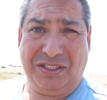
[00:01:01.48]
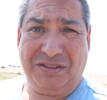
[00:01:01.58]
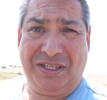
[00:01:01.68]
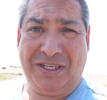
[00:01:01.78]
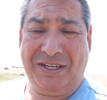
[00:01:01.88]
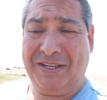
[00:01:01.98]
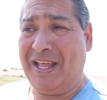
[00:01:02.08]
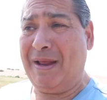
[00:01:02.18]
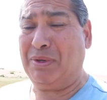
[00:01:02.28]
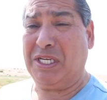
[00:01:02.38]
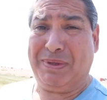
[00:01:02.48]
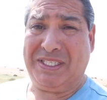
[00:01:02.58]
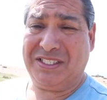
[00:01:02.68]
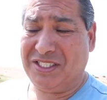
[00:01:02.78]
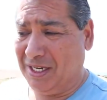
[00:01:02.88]
to you. Now that brings me
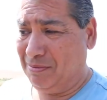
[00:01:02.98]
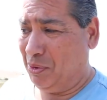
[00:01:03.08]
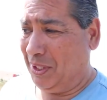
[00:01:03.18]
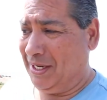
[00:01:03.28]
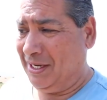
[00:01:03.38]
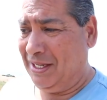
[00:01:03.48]
to the second point.